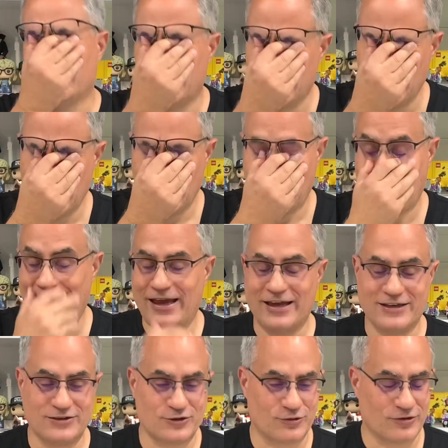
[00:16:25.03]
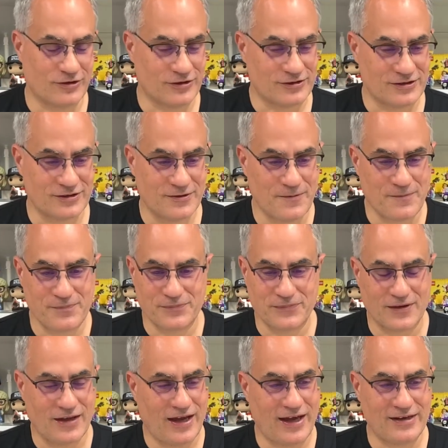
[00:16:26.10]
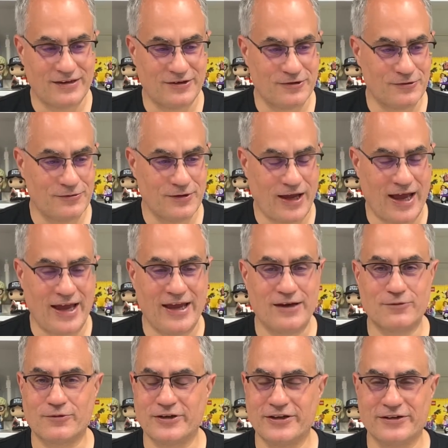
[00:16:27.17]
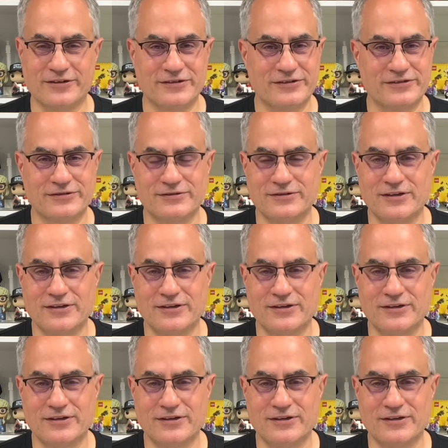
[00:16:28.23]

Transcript: I hate shorts. I do. I hate reels.